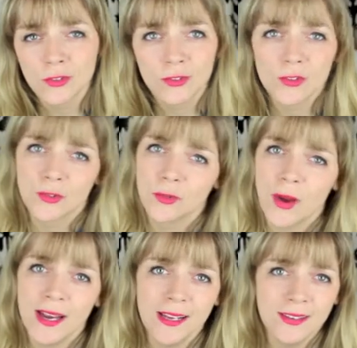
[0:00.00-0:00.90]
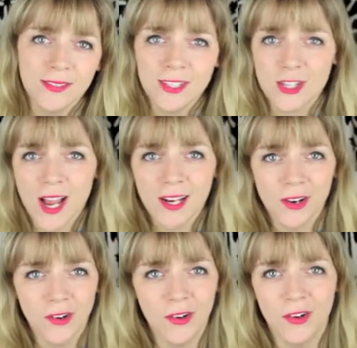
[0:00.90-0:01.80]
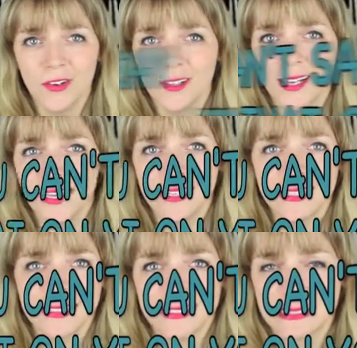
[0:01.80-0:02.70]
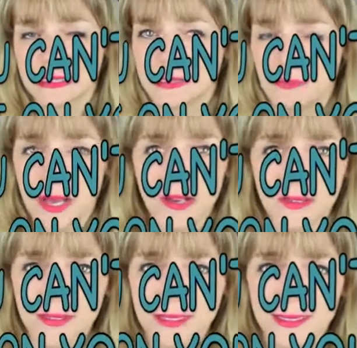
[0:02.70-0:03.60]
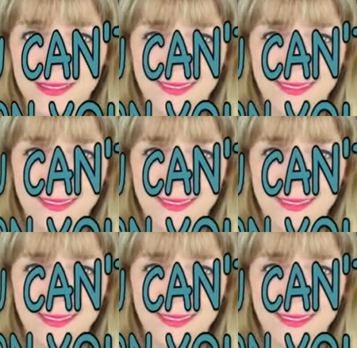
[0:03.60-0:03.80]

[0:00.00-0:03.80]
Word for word: sweaty vagina hole and it smells